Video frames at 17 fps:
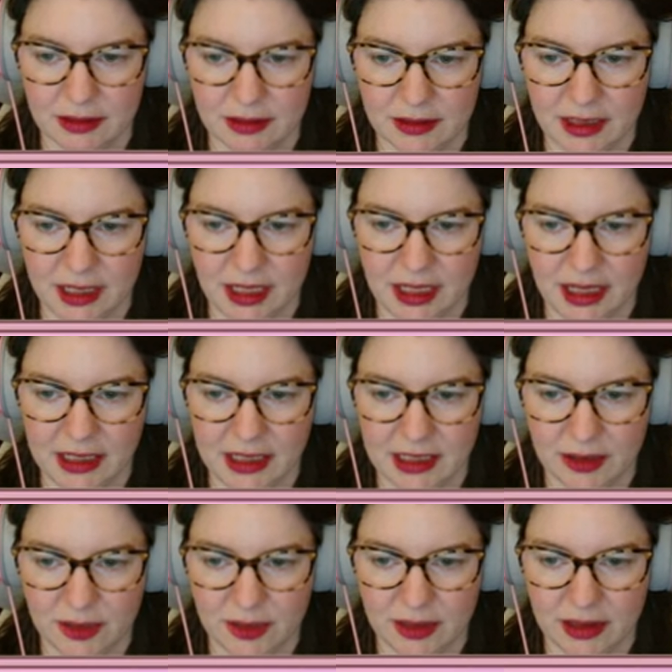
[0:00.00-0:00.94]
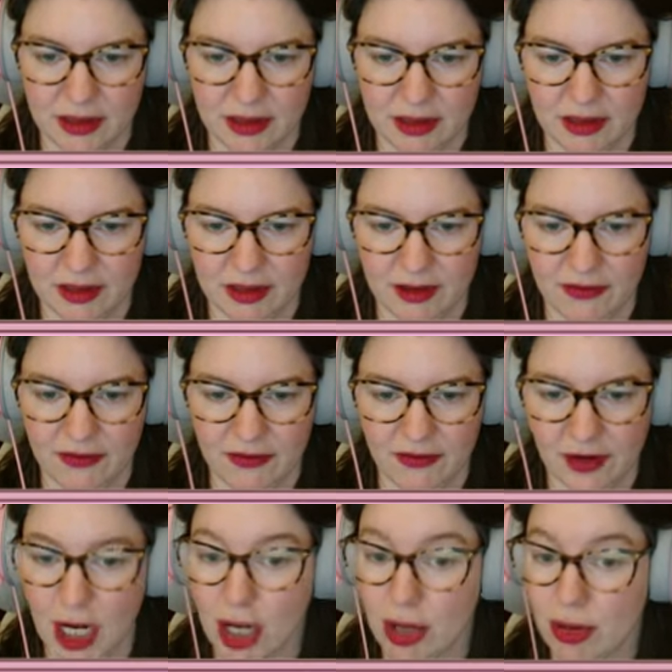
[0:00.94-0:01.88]
Getting into a
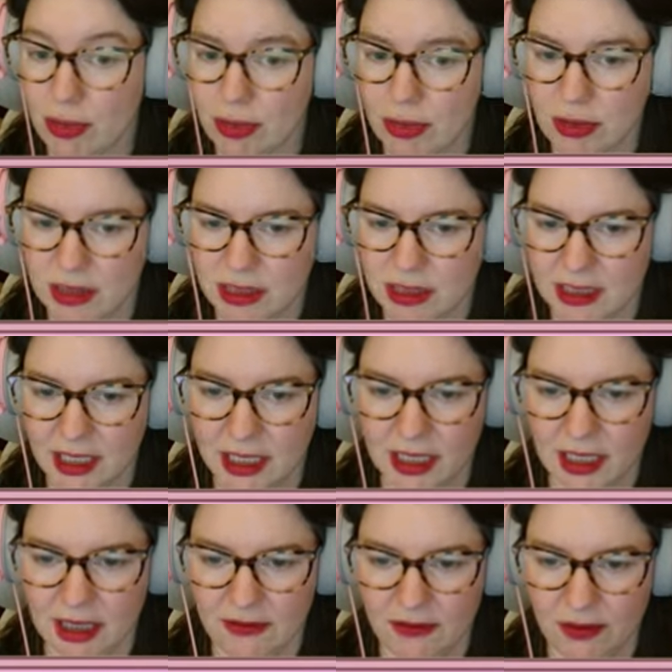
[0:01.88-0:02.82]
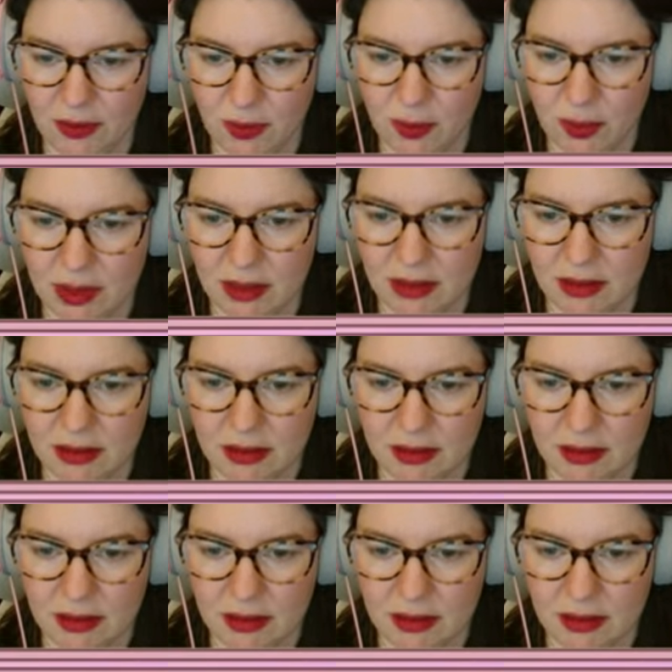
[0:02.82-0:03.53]
flow state, if you will.